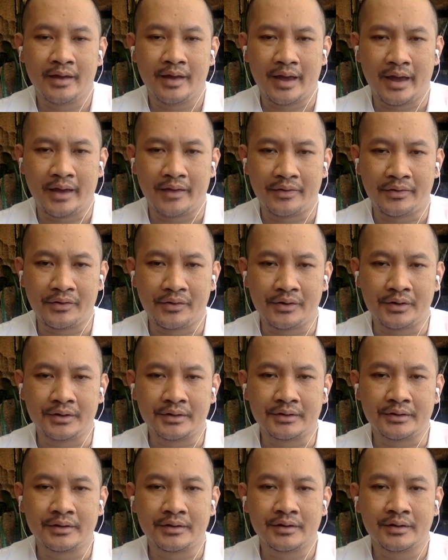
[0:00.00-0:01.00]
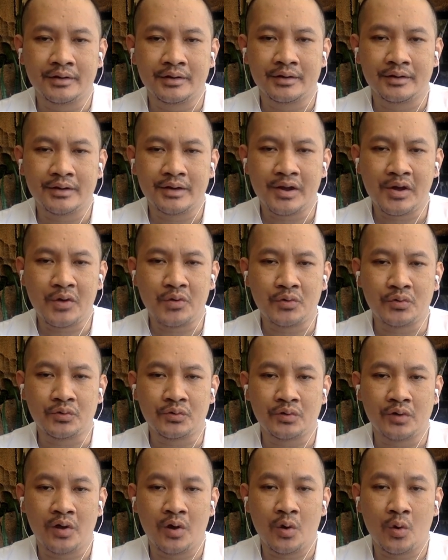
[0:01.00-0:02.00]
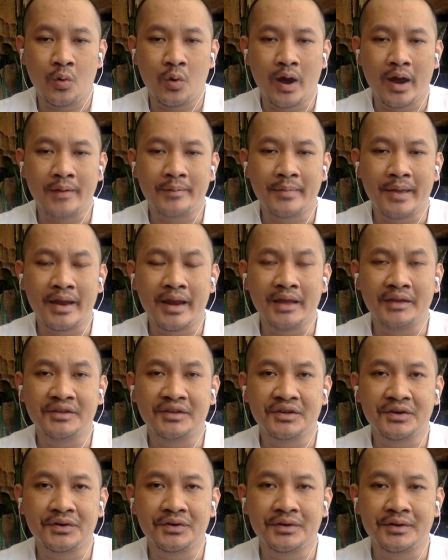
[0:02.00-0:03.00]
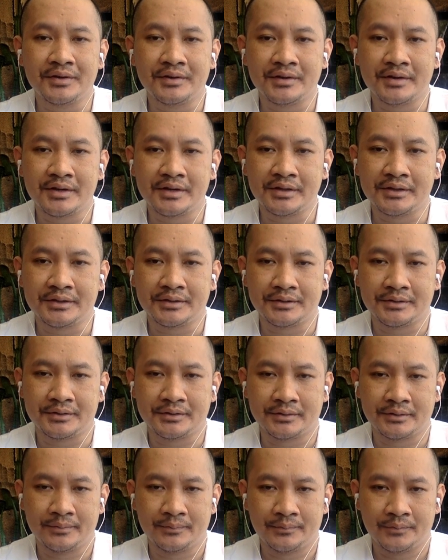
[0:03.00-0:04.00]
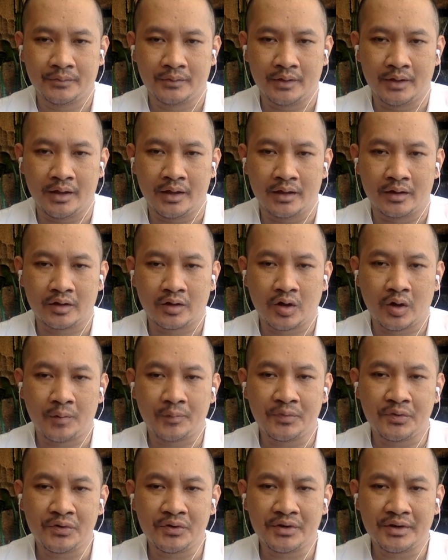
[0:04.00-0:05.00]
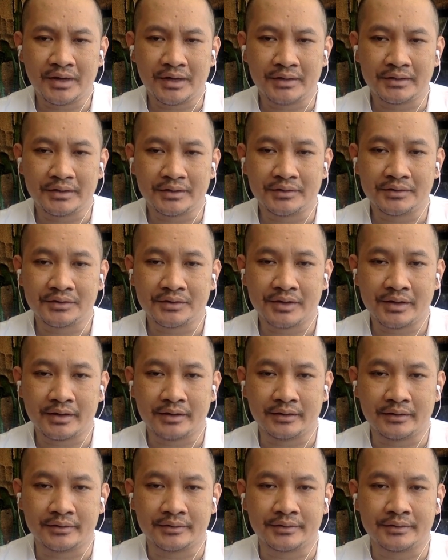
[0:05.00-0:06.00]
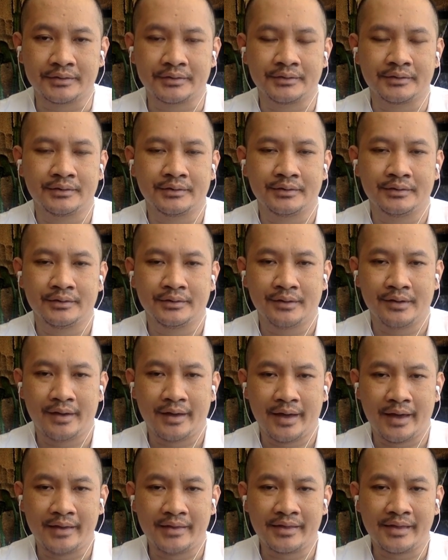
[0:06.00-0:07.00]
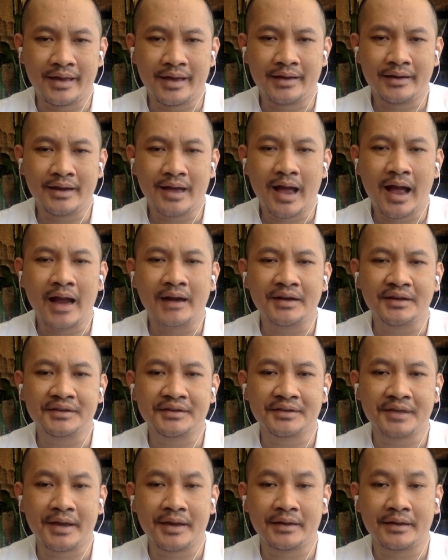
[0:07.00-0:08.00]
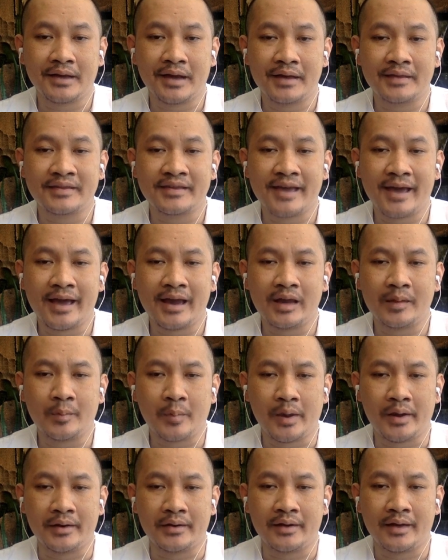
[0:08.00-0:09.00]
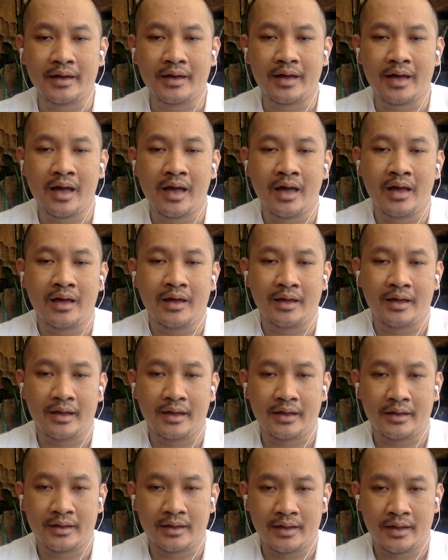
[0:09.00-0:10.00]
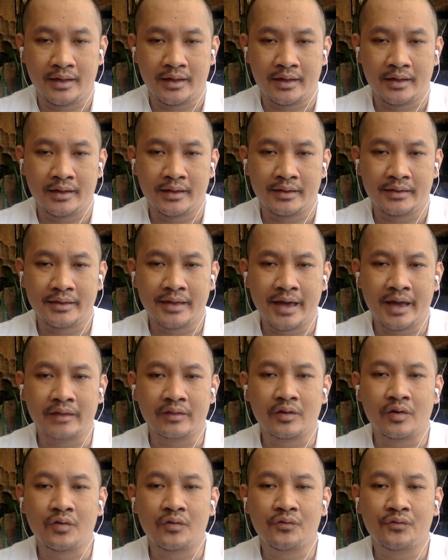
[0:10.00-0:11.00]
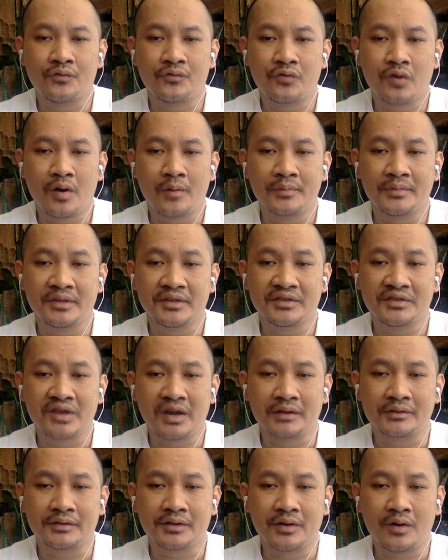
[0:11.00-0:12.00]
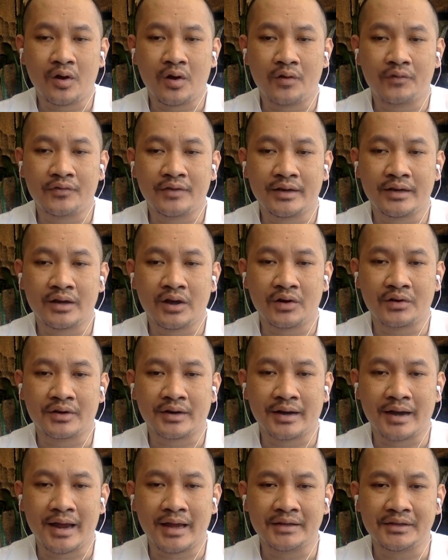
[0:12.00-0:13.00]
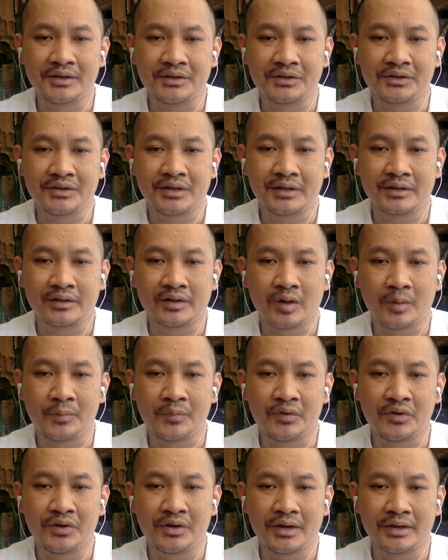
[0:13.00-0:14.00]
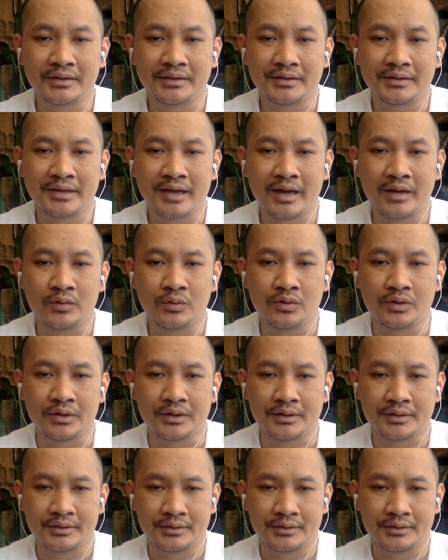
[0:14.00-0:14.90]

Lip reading: And third, know why manager needs communication skills. And then understand the element that from the structure of an organizational communication network.